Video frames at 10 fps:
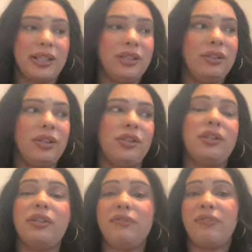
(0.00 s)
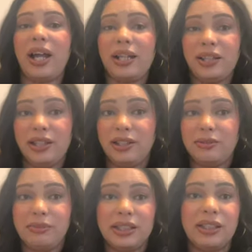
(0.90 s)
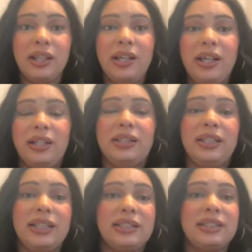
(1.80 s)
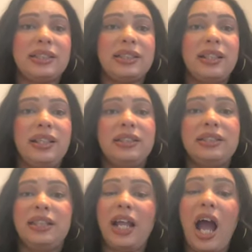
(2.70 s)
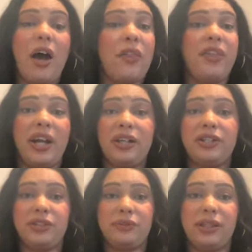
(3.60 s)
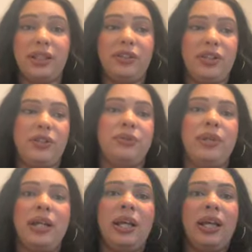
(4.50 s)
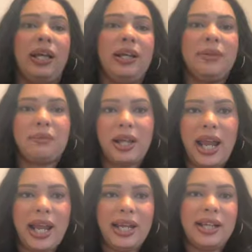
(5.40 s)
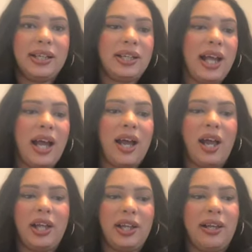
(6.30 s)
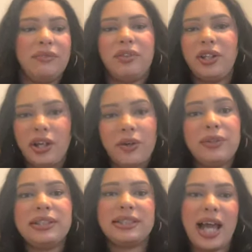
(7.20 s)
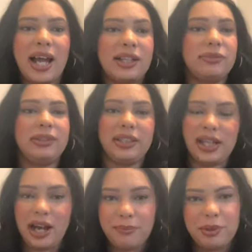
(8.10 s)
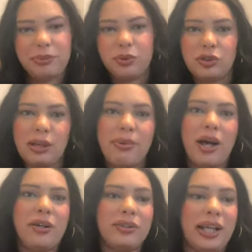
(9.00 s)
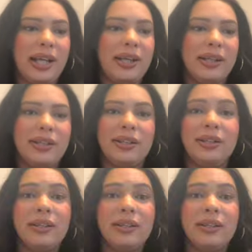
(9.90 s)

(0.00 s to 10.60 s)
you confide in them and just see how they're doing, and it was sad because we did have people drop out, and